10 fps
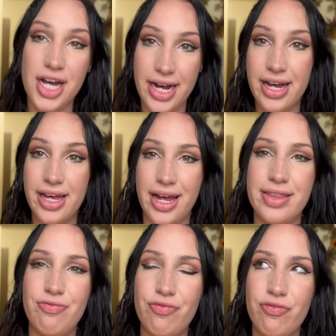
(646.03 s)

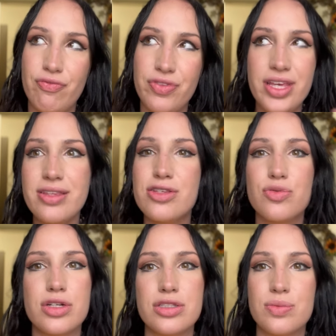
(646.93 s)
I think this
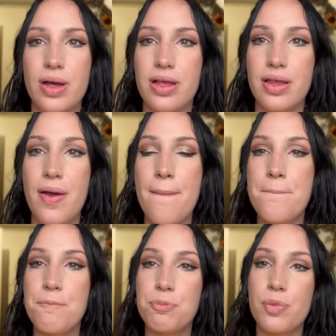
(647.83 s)
works well,
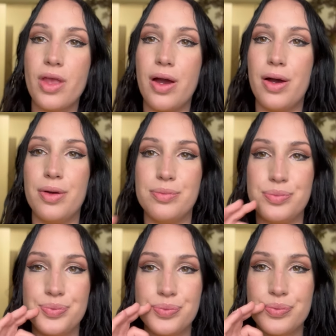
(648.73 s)
um,